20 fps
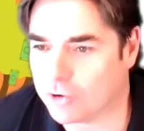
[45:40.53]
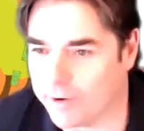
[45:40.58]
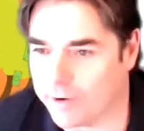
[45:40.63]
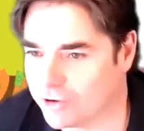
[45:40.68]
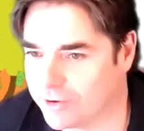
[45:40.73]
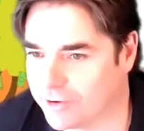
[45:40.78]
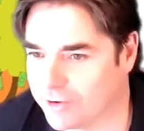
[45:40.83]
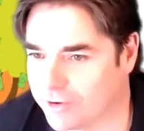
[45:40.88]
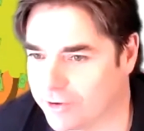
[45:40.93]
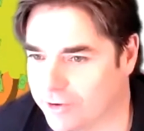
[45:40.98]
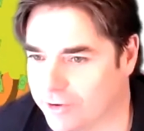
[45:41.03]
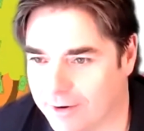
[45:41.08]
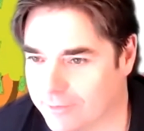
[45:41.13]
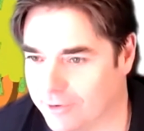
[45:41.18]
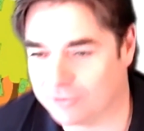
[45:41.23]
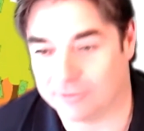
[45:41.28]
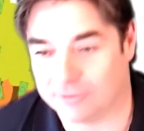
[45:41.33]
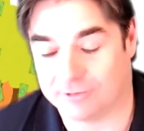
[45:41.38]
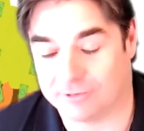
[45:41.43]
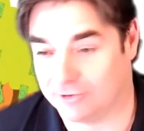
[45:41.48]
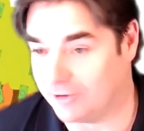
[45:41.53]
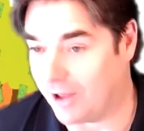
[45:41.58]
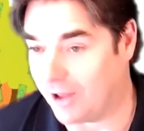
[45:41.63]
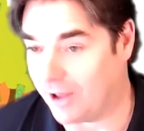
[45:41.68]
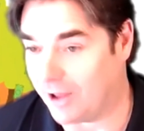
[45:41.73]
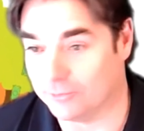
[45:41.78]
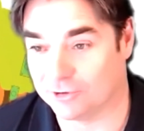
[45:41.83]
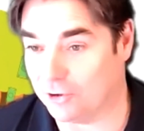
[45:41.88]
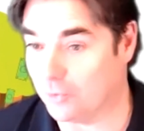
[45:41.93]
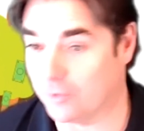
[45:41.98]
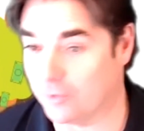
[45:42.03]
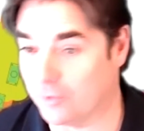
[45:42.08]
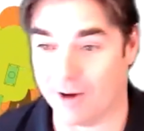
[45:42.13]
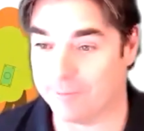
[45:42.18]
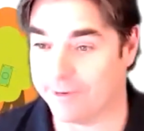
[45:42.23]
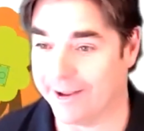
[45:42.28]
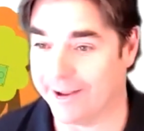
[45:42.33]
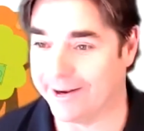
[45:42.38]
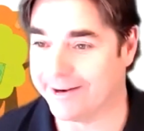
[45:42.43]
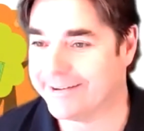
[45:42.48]
question, and there's tons
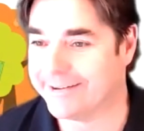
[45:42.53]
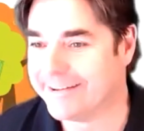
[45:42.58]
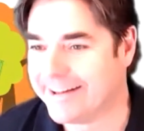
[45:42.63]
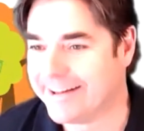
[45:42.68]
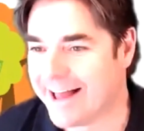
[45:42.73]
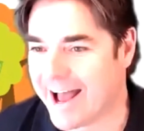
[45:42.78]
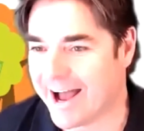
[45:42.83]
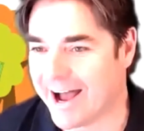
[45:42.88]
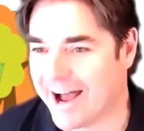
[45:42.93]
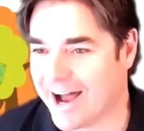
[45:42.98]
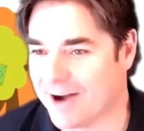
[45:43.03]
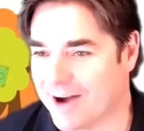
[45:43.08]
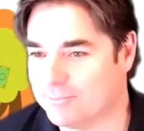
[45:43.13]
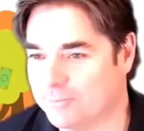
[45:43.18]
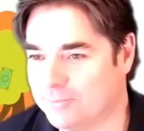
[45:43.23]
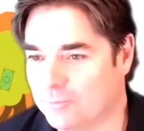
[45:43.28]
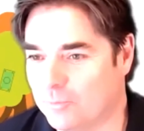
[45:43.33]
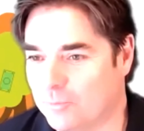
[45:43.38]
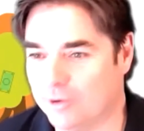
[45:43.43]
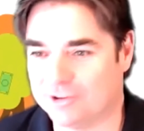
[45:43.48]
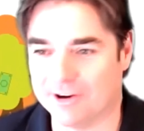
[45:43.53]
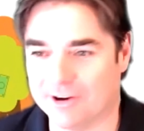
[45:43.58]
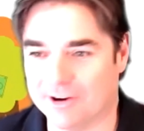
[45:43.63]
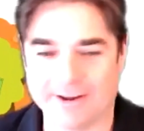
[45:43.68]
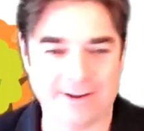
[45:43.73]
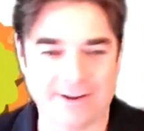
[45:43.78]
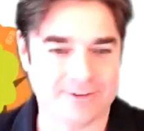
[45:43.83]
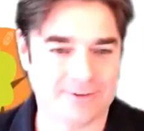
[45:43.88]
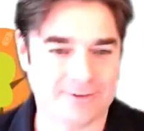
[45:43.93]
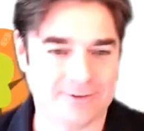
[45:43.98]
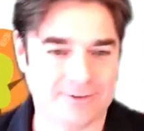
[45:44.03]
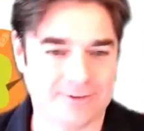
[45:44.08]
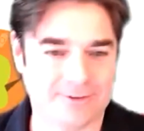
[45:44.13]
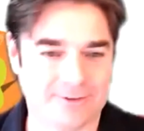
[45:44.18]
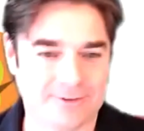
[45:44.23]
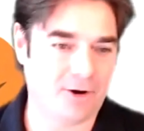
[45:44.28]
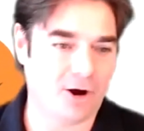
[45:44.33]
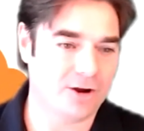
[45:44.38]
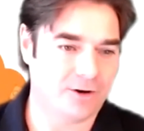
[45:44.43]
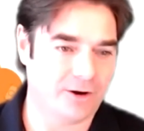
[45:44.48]
still coming in. Wish I could
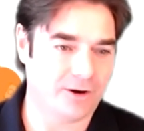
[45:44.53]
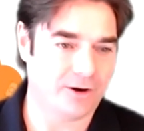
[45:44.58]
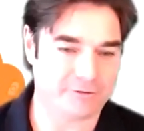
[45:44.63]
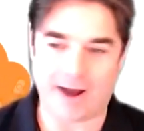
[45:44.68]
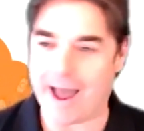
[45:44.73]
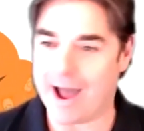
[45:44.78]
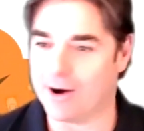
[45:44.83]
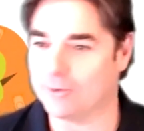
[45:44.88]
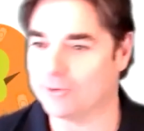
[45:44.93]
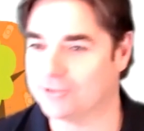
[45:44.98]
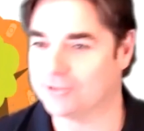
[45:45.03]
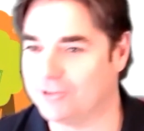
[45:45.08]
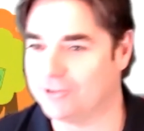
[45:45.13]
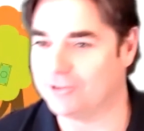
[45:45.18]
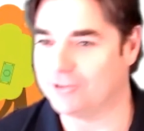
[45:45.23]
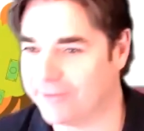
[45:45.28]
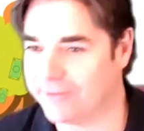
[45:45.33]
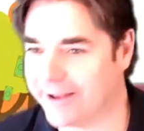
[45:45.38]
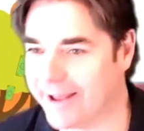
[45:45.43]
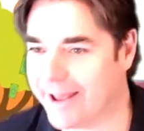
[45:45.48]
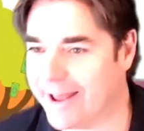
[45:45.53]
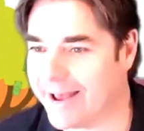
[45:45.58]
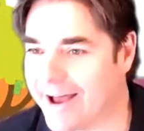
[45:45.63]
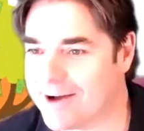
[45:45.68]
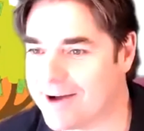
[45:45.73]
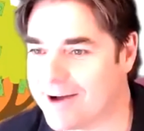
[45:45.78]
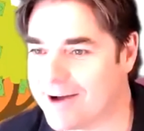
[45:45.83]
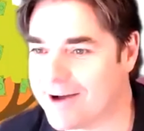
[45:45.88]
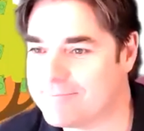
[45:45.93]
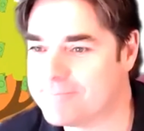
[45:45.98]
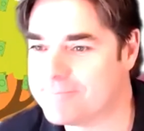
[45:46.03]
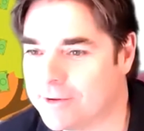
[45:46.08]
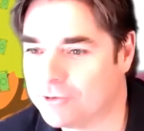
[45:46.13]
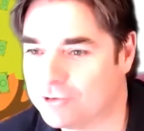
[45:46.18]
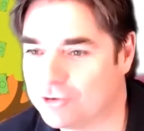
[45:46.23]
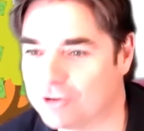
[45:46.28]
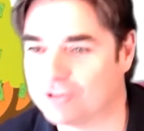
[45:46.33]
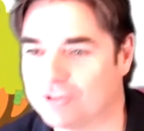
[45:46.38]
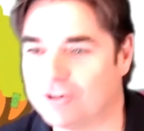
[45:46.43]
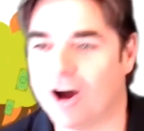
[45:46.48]
be here for hours in doing it.
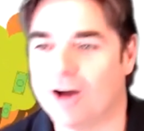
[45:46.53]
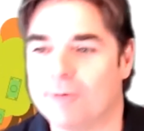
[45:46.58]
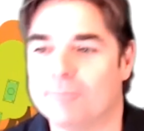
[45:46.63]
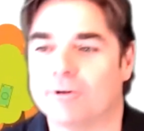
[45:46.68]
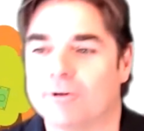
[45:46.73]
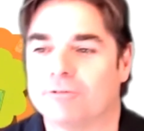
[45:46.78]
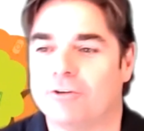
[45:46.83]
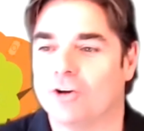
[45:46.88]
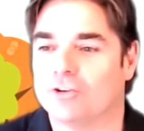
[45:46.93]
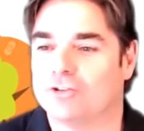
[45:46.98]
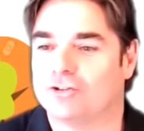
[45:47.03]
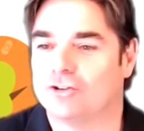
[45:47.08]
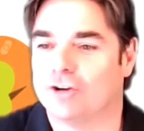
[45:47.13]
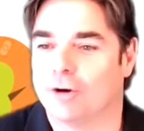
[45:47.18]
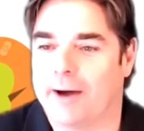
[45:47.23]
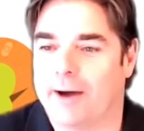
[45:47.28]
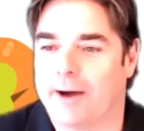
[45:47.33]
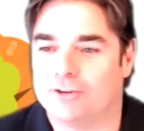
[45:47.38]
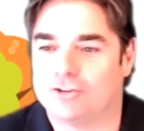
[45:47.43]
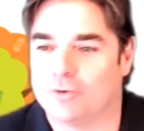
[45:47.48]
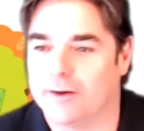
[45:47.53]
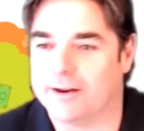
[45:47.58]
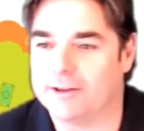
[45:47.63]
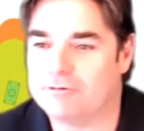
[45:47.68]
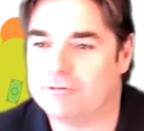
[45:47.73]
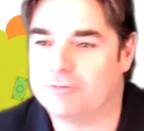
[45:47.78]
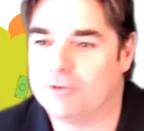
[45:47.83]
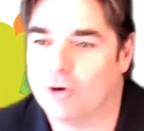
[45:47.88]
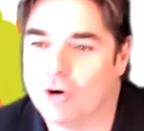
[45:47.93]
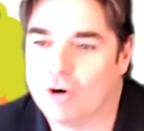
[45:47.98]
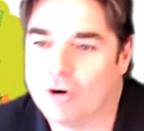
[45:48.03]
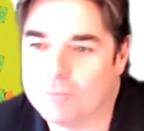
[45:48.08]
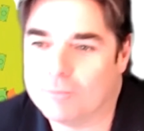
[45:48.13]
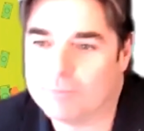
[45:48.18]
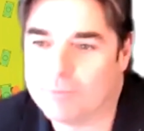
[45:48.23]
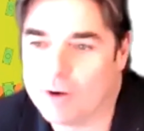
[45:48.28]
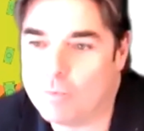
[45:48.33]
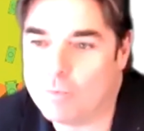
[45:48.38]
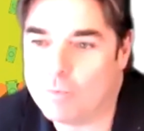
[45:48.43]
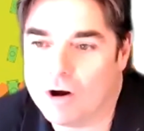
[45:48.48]
Just started my first job at age
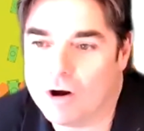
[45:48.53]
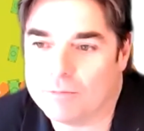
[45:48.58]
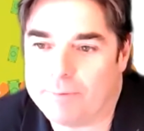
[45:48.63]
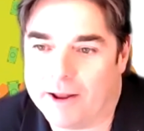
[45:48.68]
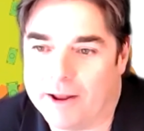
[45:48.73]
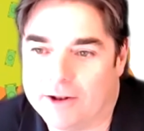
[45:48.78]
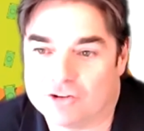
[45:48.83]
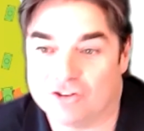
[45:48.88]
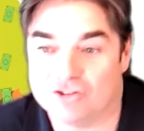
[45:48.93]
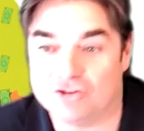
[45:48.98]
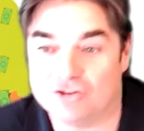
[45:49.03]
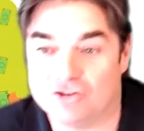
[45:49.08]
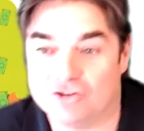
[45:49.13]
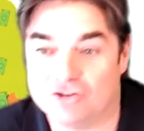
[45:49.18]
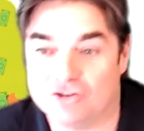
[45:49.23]
24. My work pension